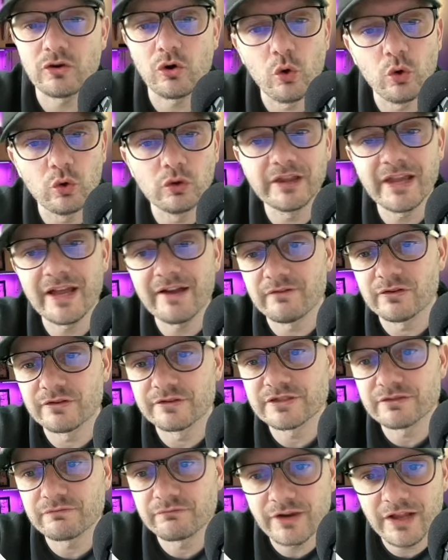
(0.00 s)
all
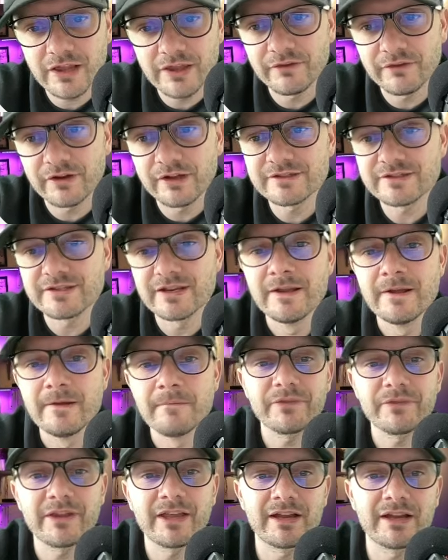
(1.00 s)
levels relevant.
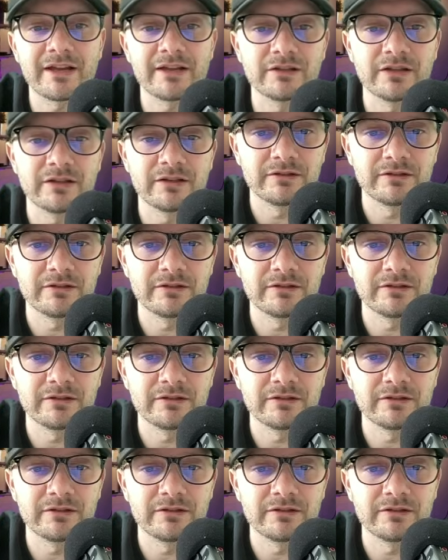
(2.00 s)
And